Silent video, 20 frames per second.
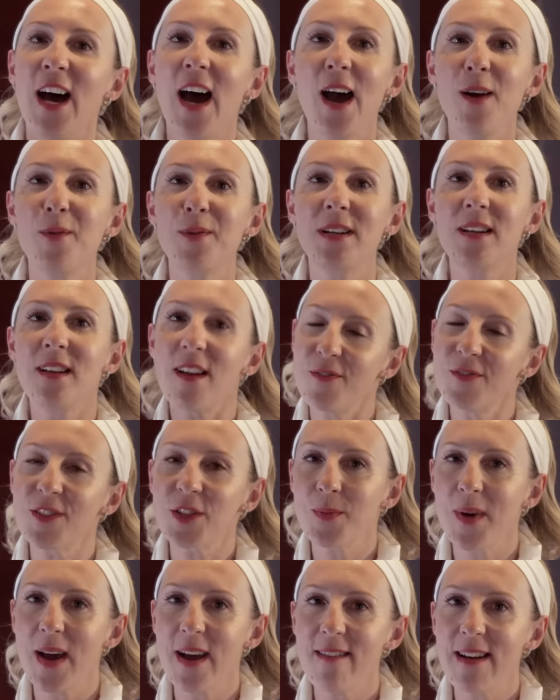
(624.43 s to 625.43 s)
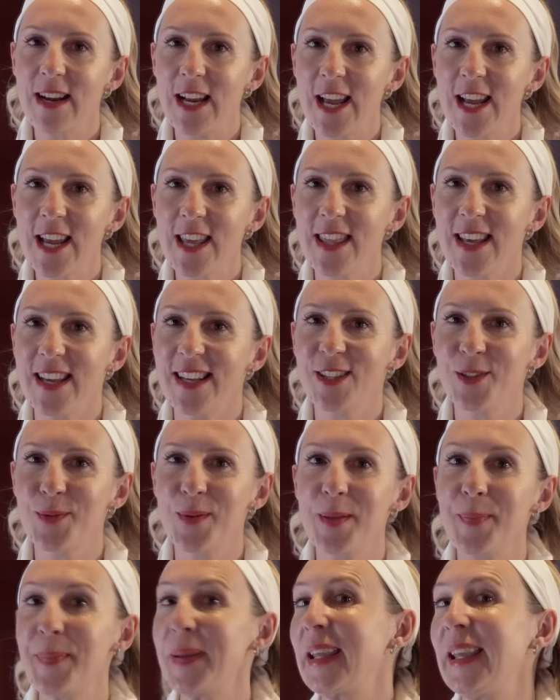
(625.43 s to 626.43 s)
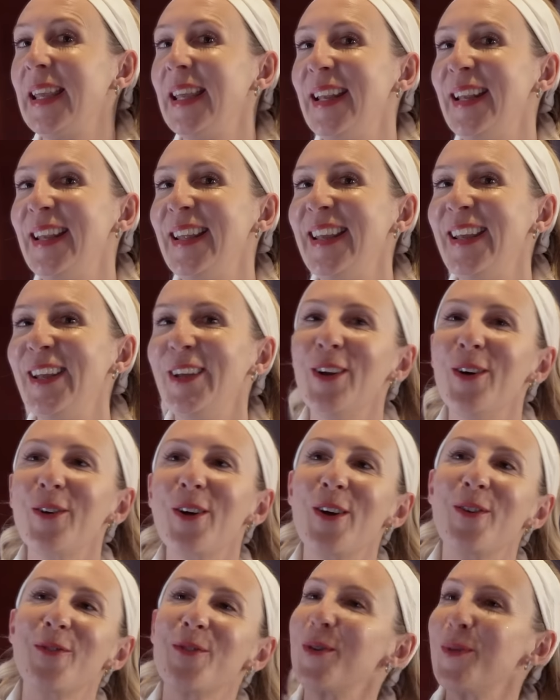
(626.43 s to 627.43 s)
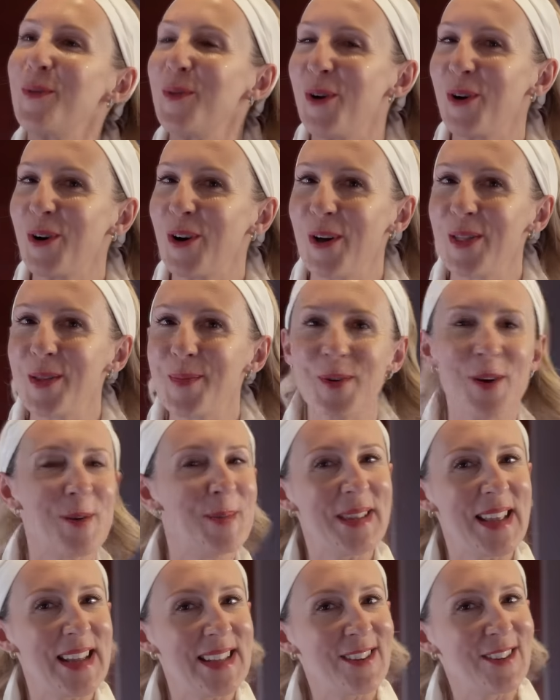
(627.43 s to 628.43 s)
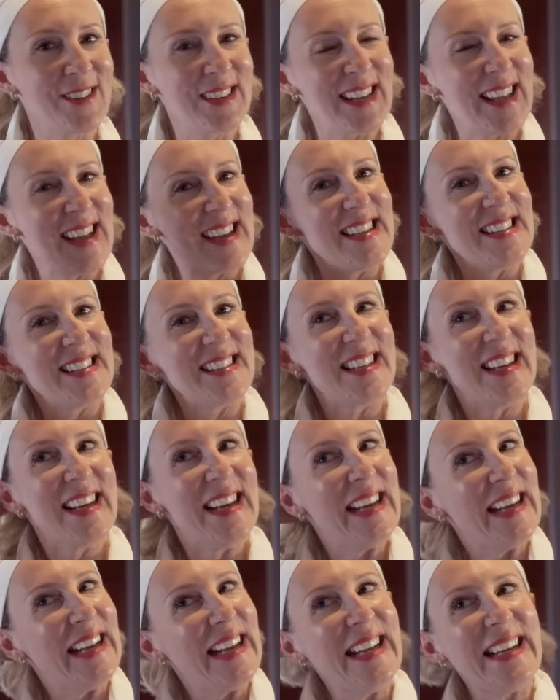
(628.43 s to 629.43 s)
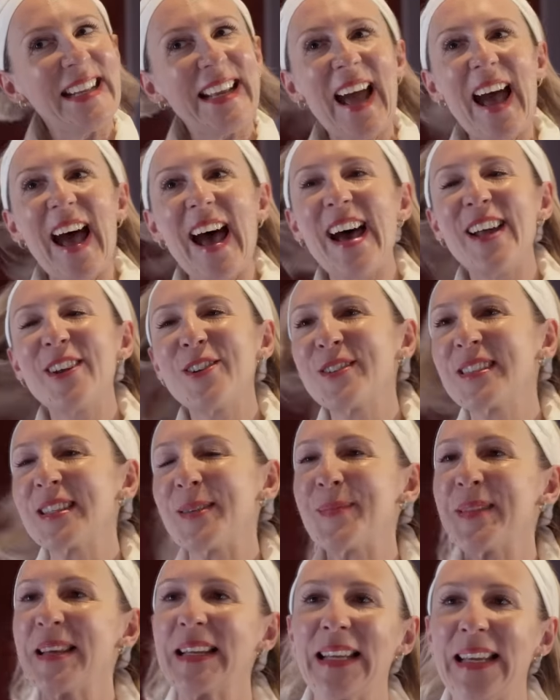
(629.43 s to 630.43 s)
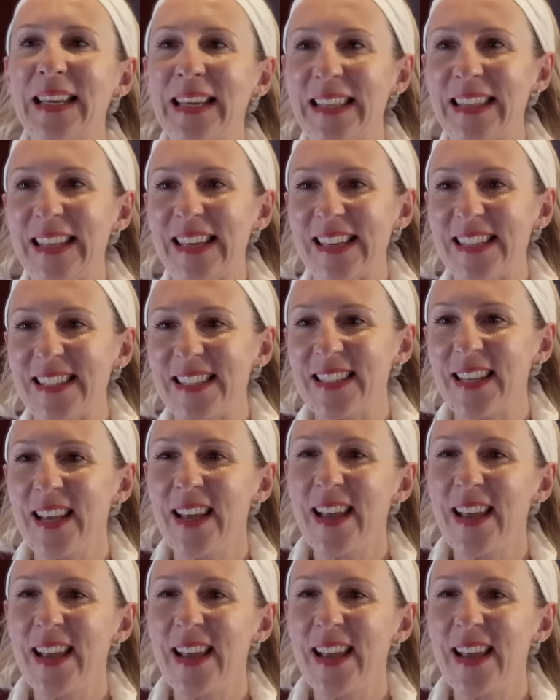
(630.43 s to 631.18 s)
I would love to wear it like this with a bikini, you know, going for a walk on the Promenade Anglaise in Cannes or something like this.